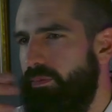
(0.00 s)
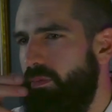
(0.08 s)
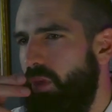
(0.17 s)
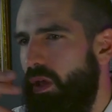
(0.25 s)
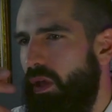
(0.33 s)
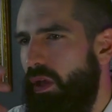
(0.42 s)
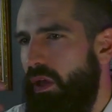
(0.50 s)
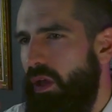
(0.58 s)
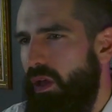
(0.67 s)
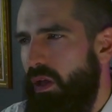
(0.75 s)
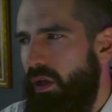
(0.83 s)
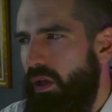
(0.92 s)

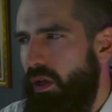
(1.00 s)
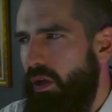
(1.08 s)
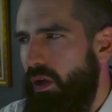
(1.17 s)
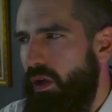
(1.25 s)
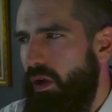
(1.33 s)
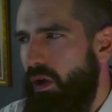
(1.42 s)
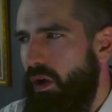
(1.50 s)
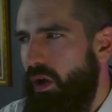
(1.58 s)
(no one is talking)